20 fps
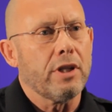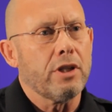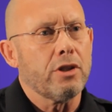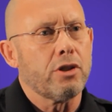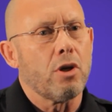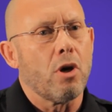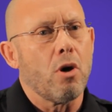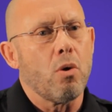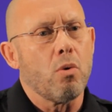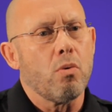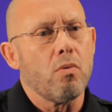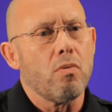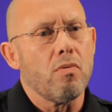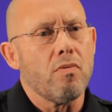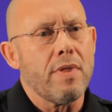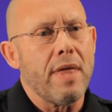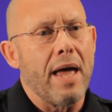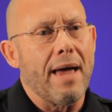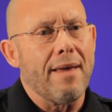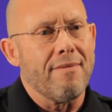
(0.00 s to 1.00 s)
And so
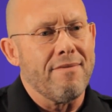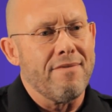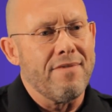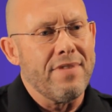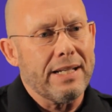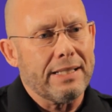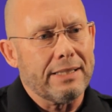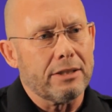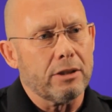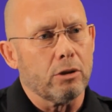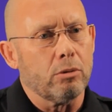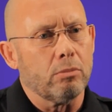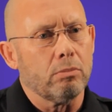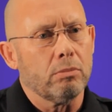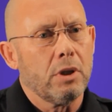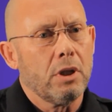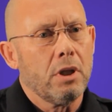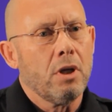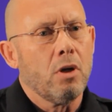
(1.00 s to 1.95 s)
that victim,